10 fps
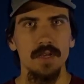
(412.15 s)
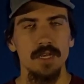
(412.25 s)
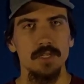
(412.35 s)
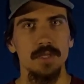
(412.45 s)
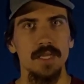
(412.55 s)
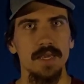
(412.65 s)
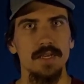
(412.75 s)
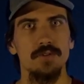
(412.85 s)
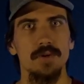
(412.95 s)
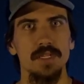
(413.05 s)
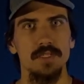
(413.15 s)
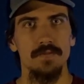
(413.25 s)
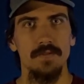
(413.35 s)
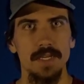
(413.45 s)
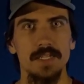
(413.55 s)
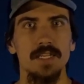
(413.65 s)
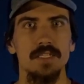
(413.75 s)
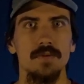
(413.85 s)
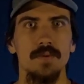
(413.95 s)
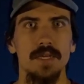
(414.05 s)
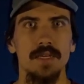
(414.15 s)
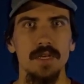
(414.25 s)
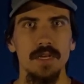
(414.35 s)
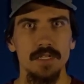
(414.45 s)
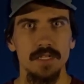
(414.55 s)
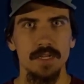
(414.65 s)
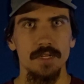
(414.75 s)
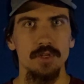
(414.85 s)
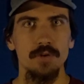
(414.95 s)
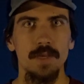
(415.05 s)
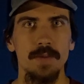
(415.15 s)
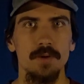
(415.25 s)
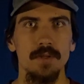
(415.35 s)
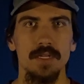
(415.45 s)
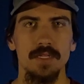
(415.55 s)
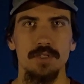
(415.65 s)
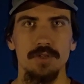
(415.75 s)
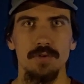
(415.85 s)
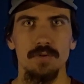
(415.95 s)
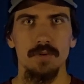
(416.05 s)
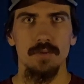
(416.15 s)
as we think Android is a fantastic way to get new people into